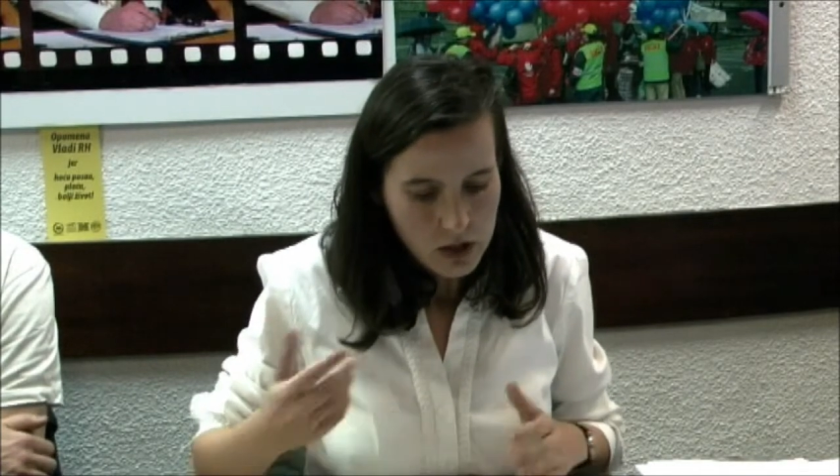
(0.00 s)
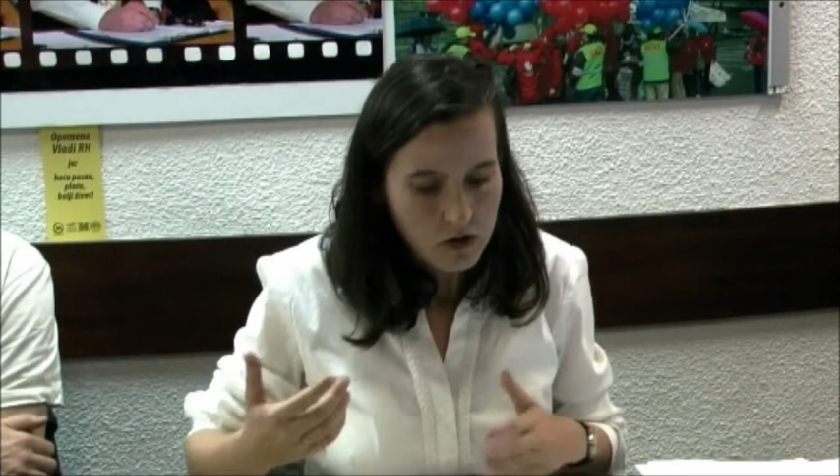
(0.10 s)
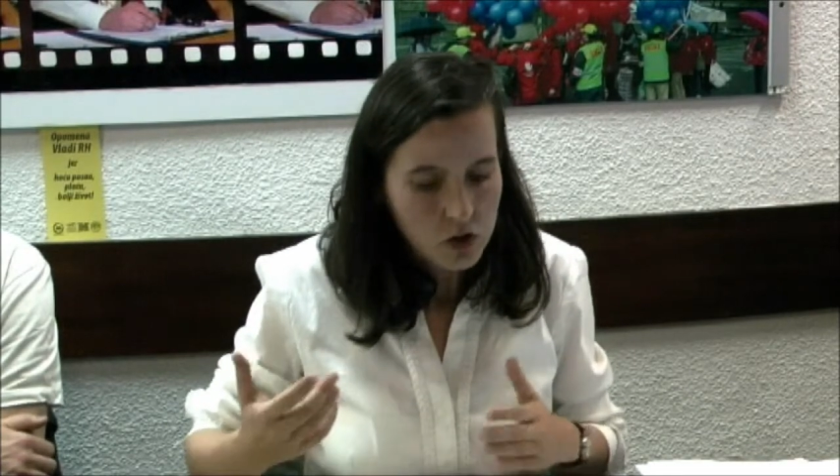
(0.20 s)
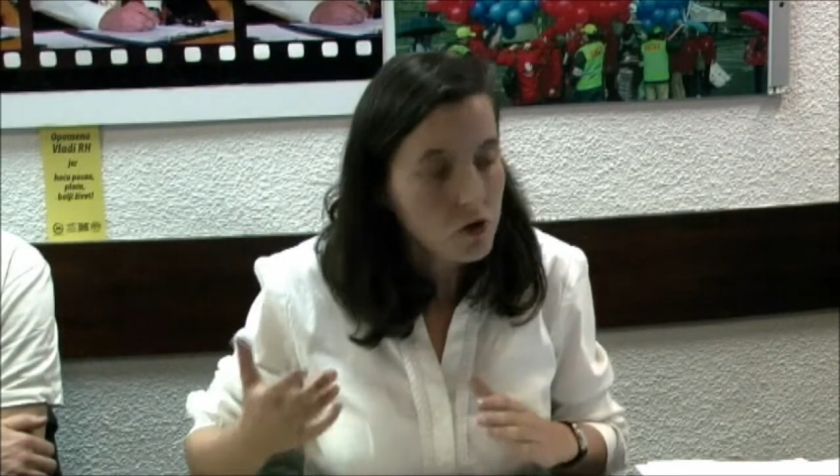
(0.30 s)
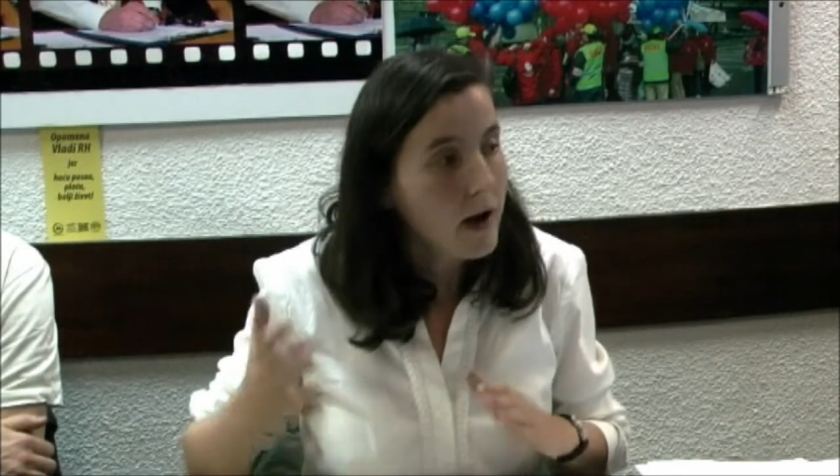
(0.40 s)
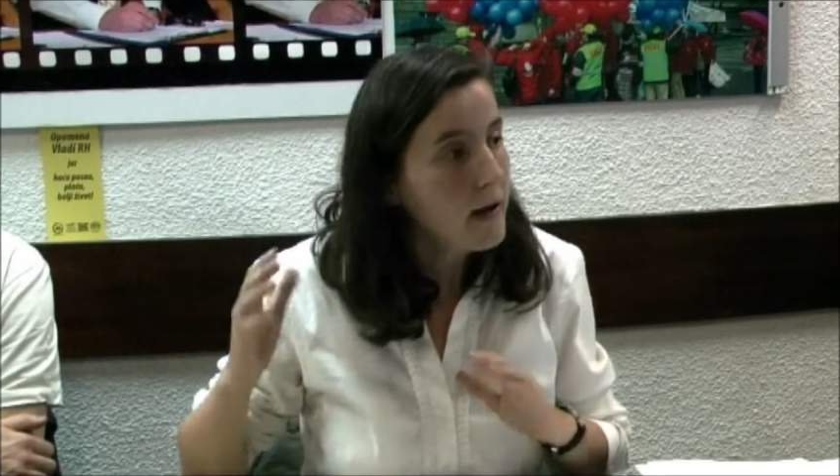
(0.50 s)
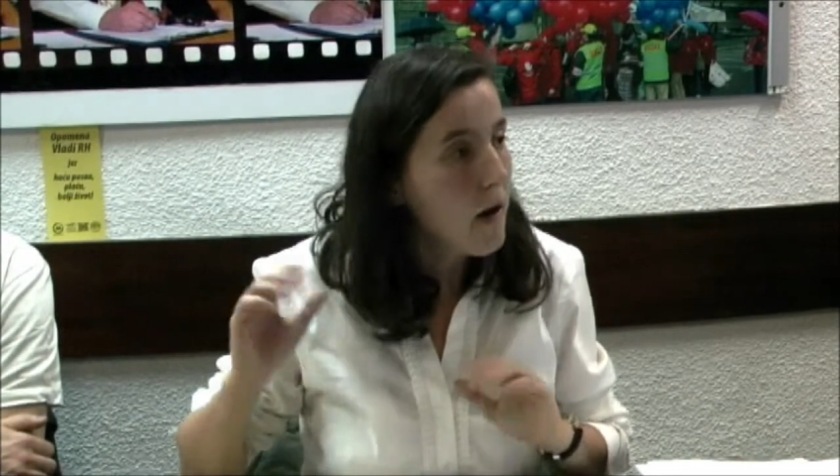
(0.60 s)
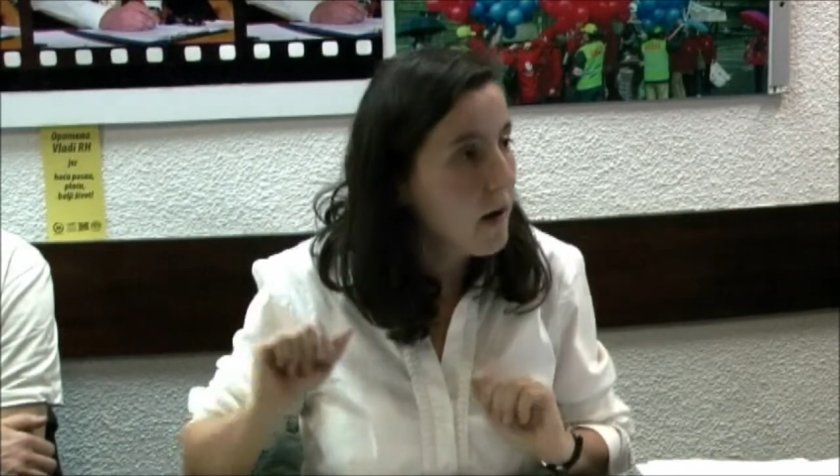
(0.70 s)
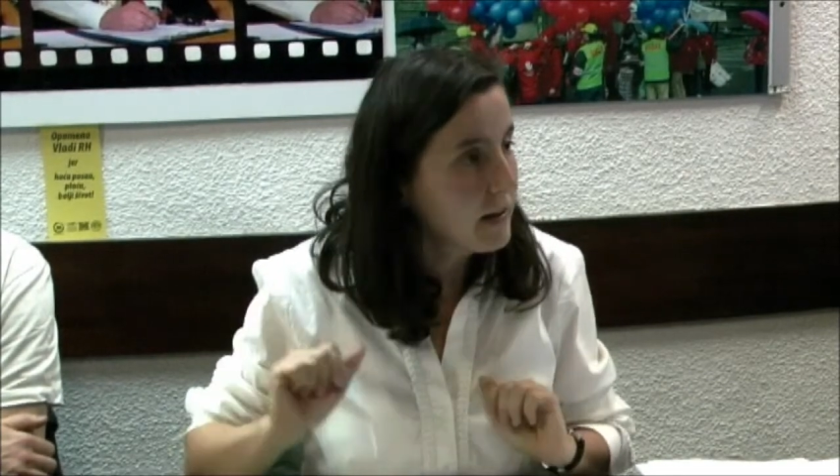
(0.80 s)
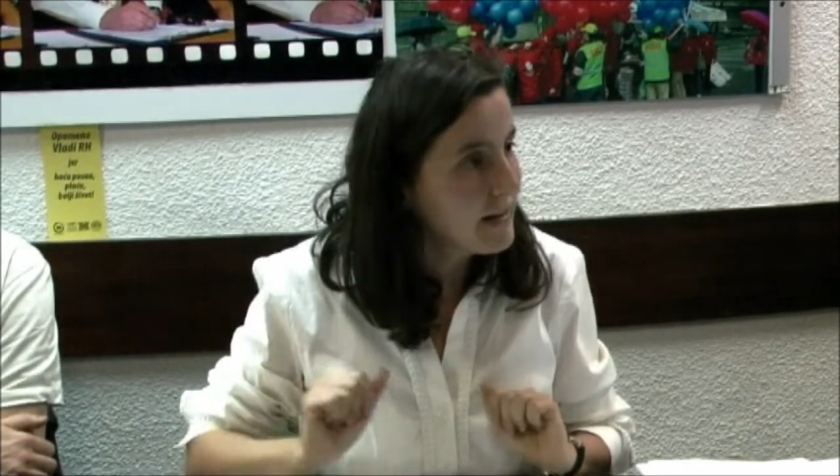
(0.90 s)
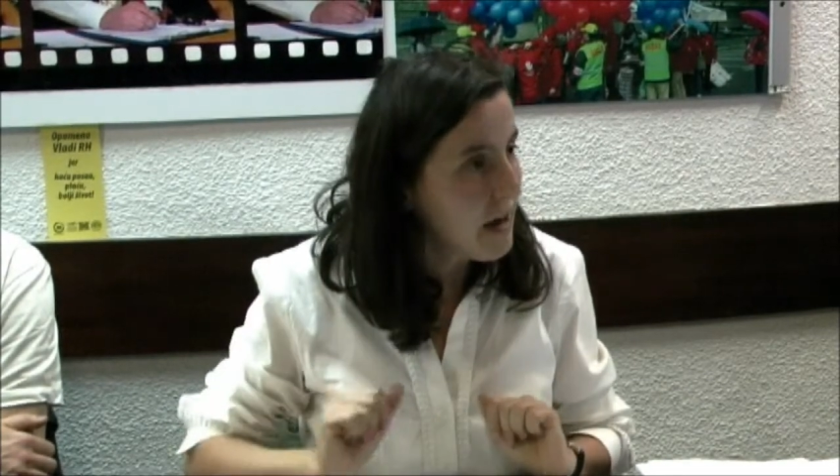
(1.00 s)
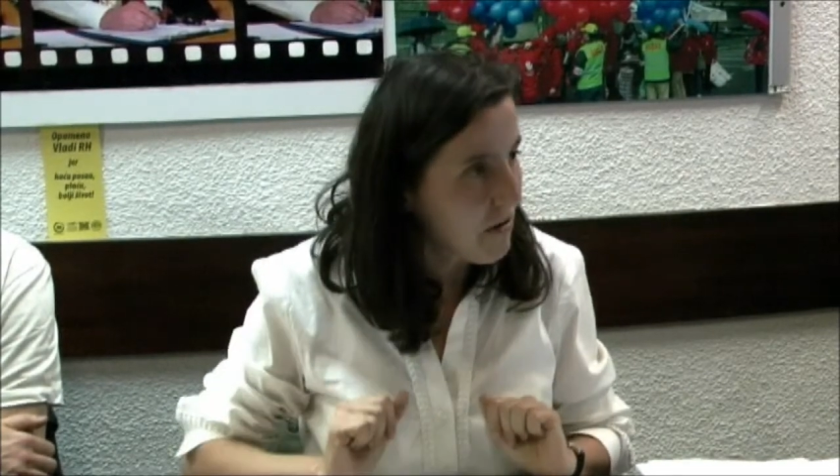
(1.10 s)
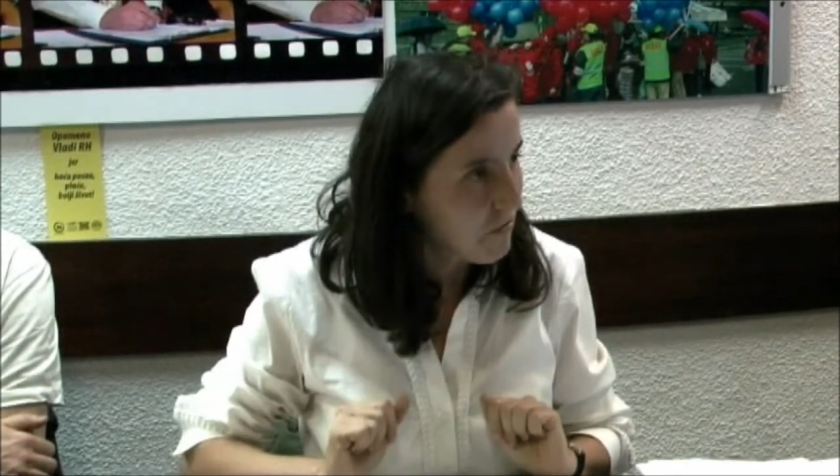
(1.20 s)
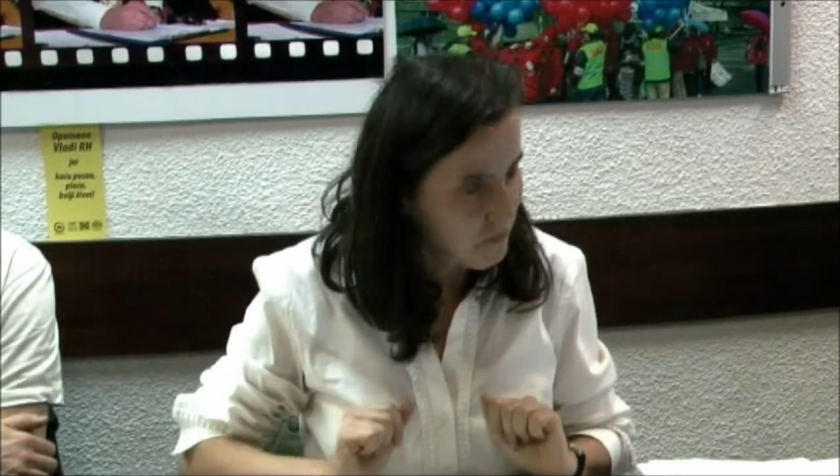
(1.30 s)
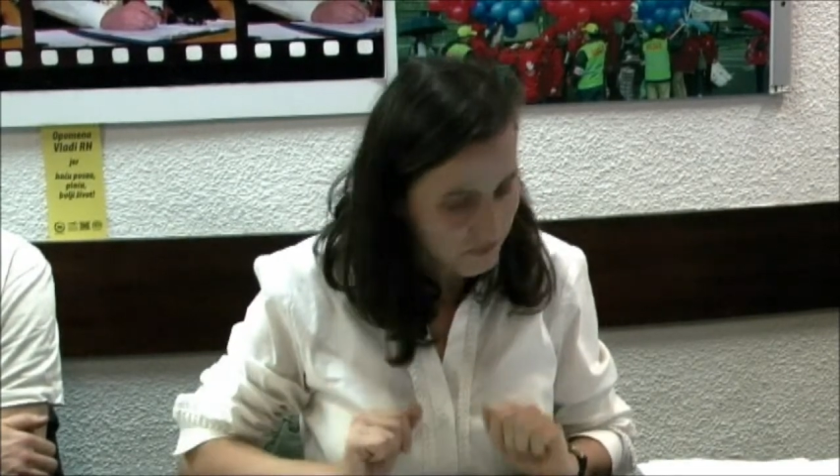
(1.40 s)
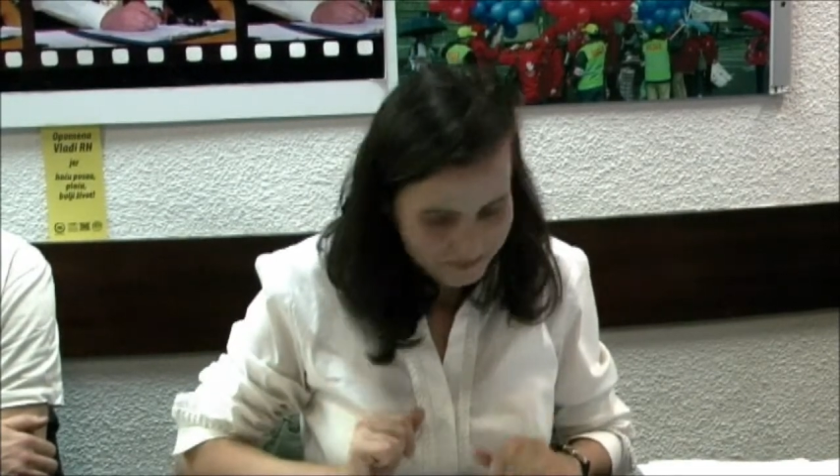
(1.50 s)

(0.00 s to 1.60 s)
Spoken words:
only try hard enough.